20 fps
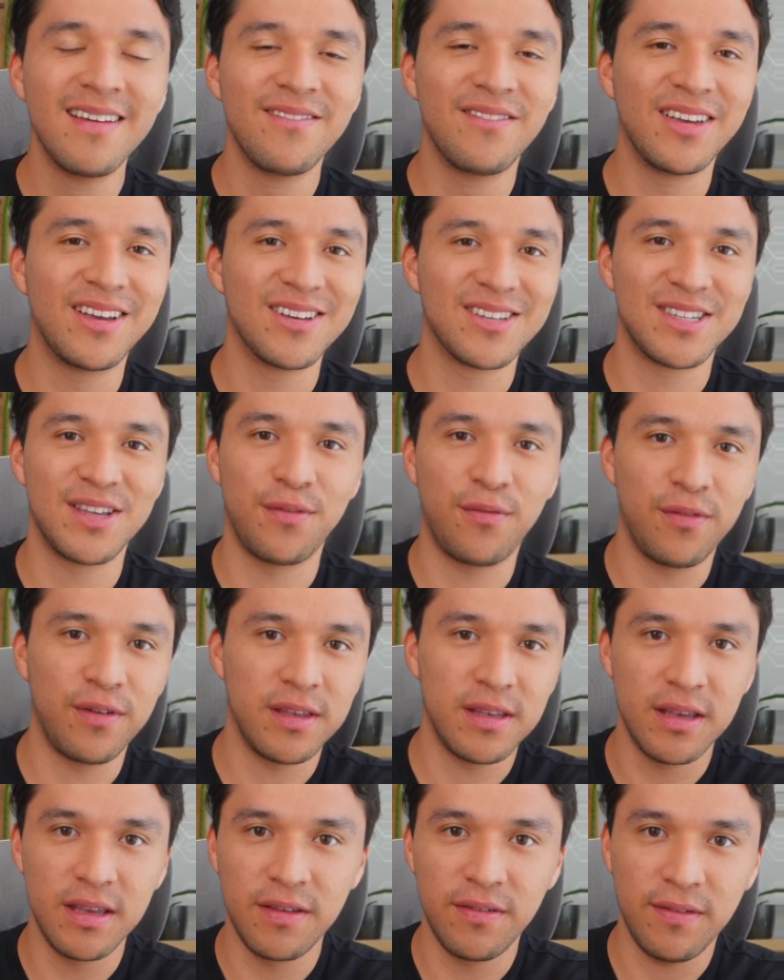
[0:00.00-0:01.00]
because if
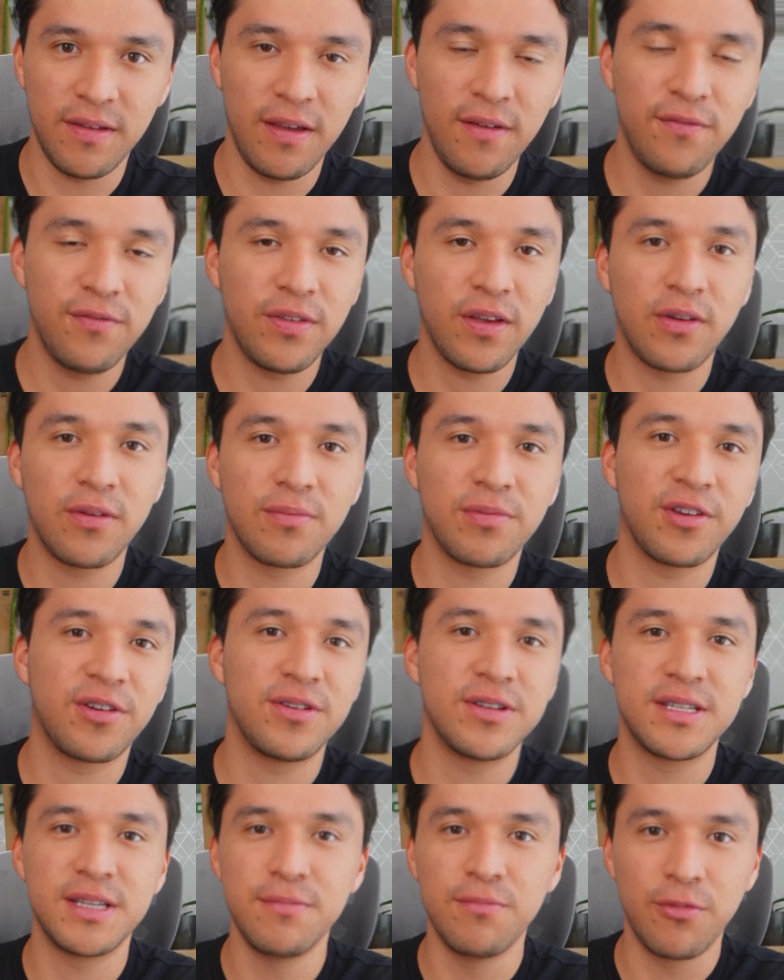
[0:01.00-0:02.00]
the
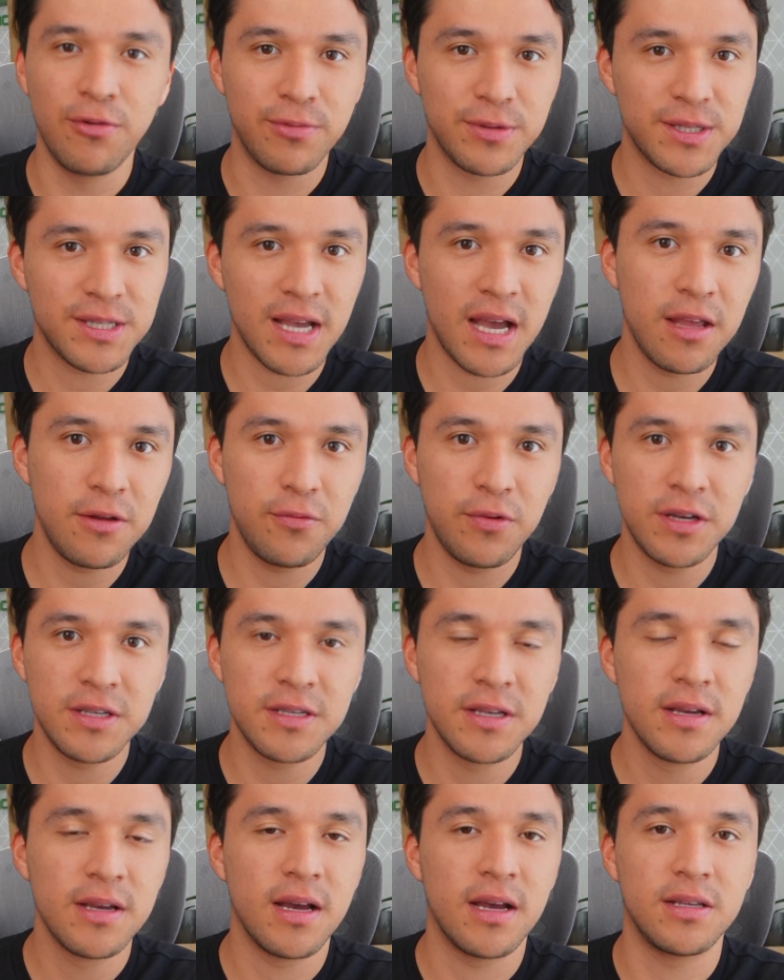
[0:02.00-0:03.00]
cryptocurrency moves
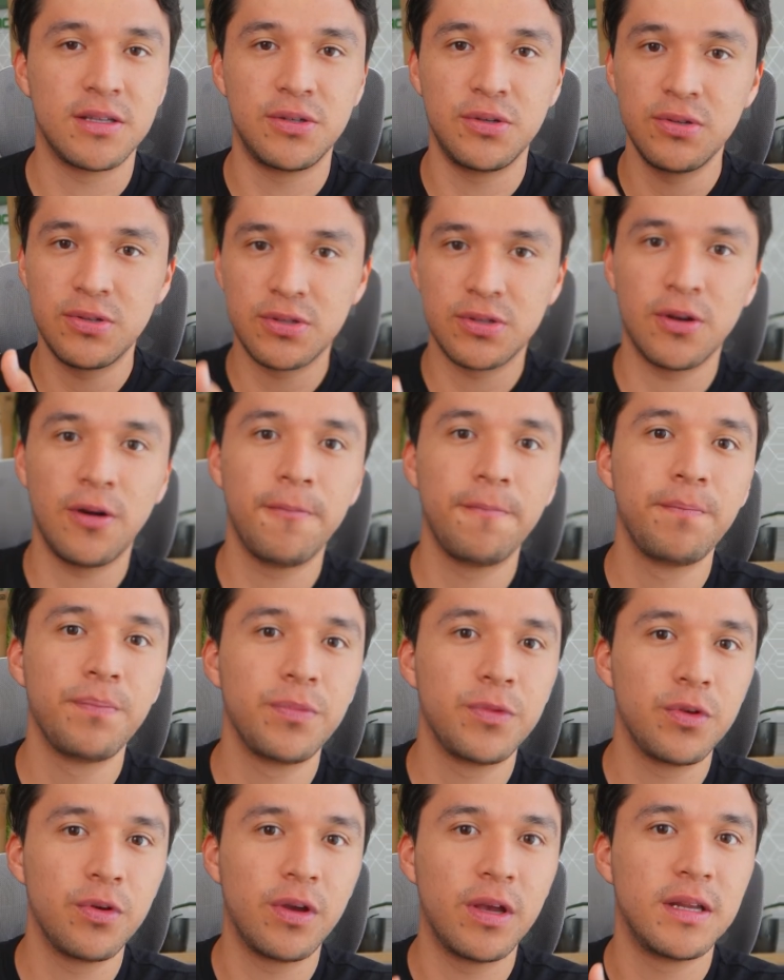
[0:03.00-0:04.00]
sideways, as you saw,
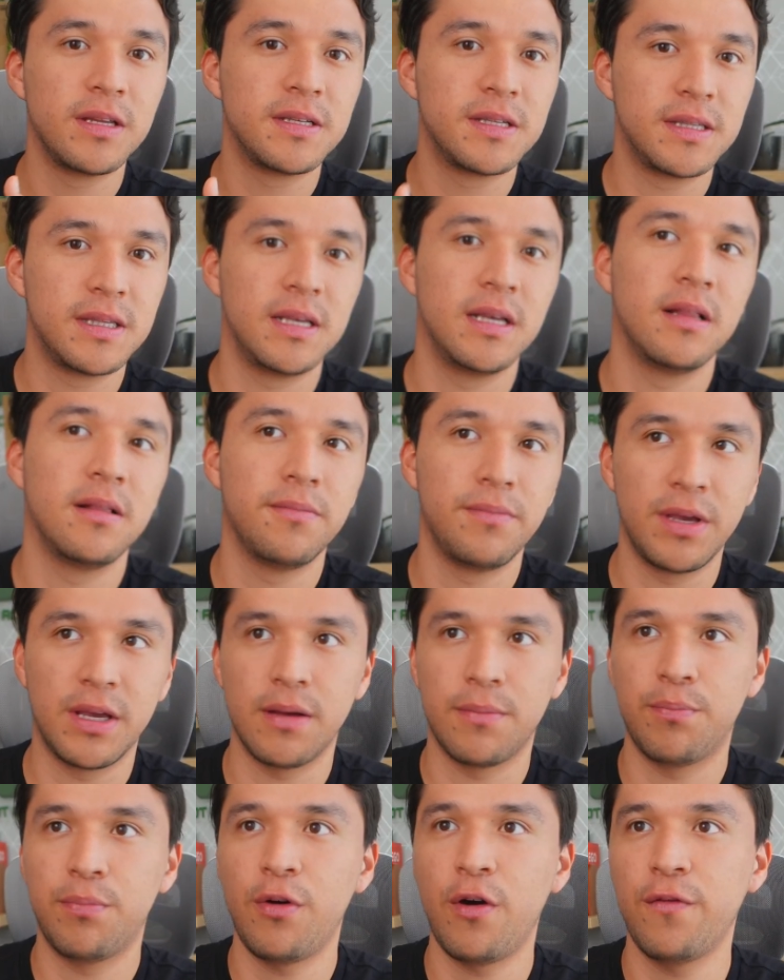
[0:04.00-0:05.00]
you can still make
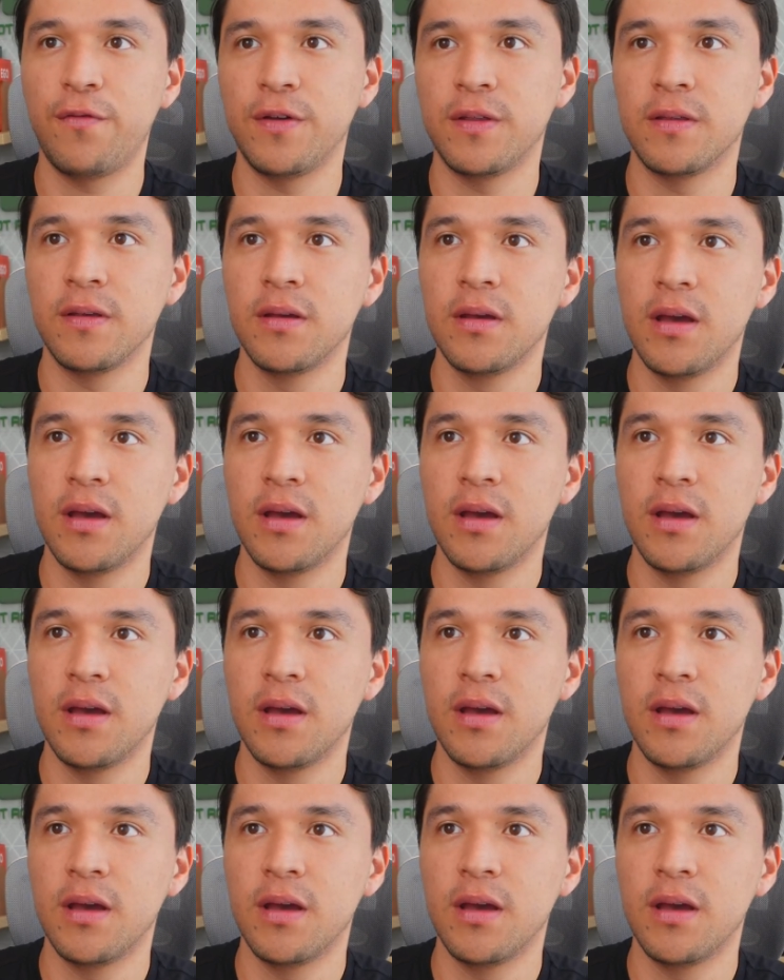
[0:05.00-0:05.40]
a profit.